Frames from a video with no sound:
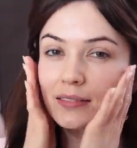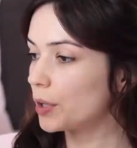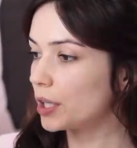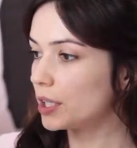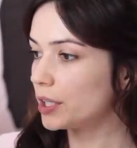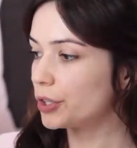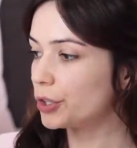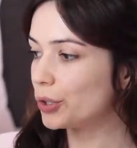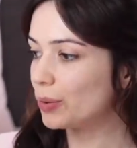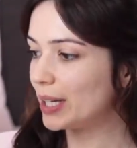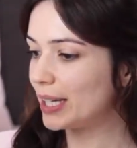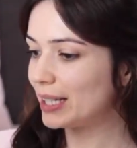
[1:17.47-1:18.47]
We're gonna go
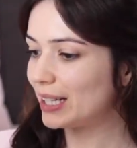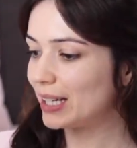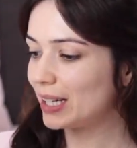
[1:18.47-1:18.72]
in